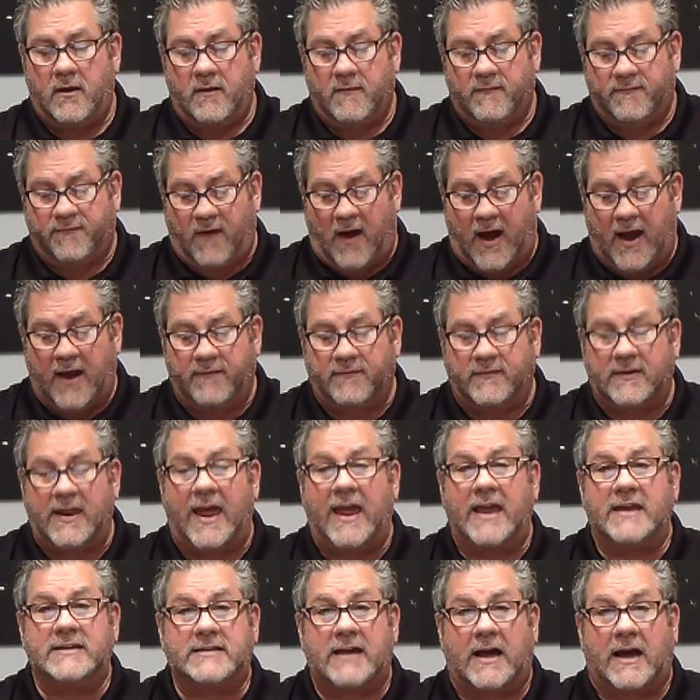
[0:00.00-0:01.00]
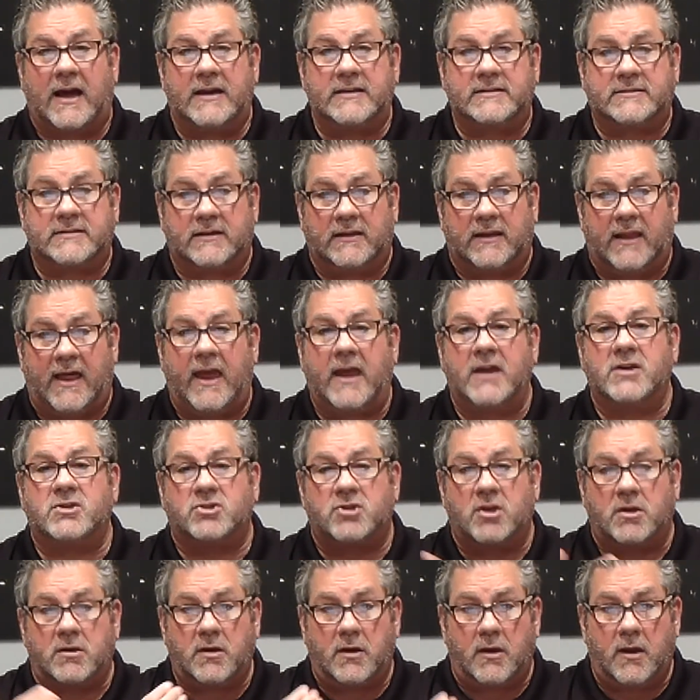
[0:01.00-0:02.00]
5 days
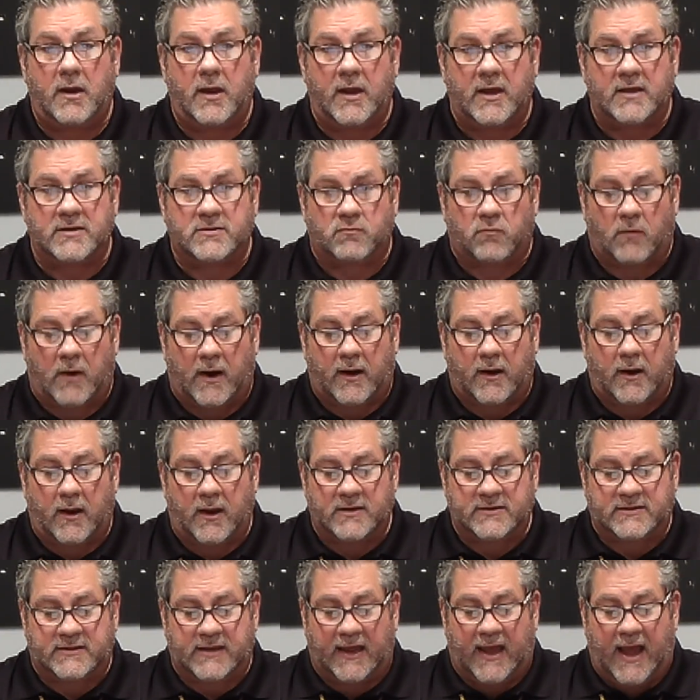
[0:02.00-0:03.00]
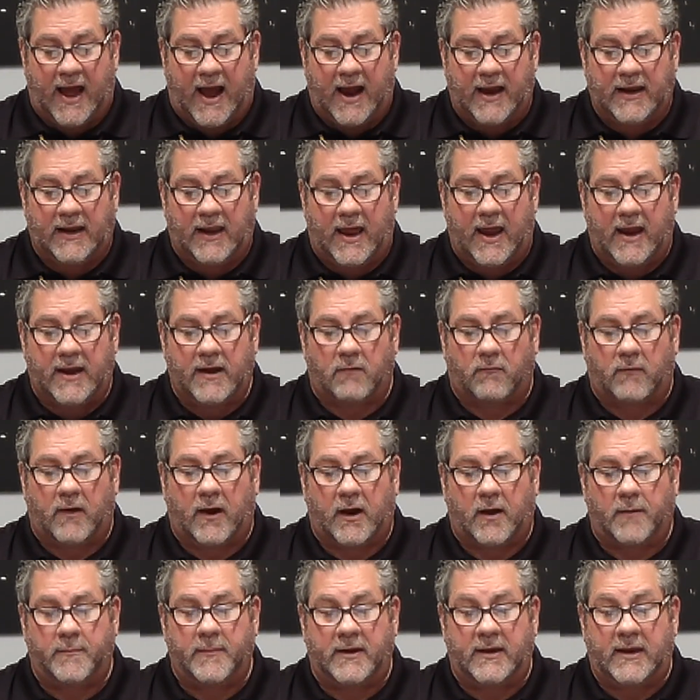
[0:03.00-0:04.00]
isolation is the guideline and
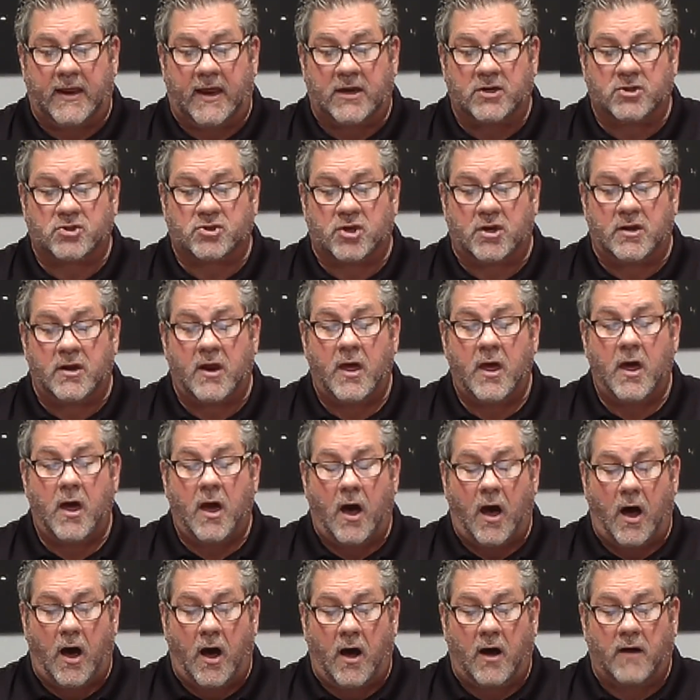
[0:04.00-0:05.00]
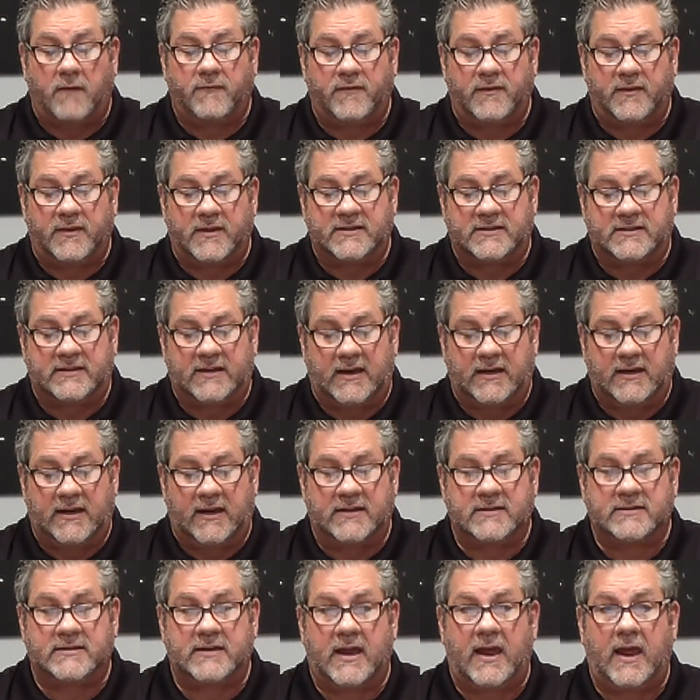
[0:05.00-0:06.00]
recommendation of the
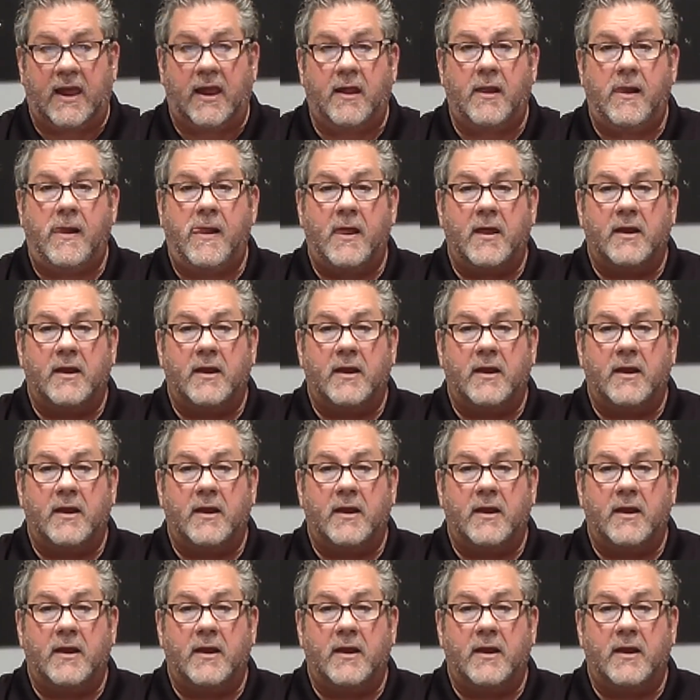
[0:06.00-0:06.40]
CDC.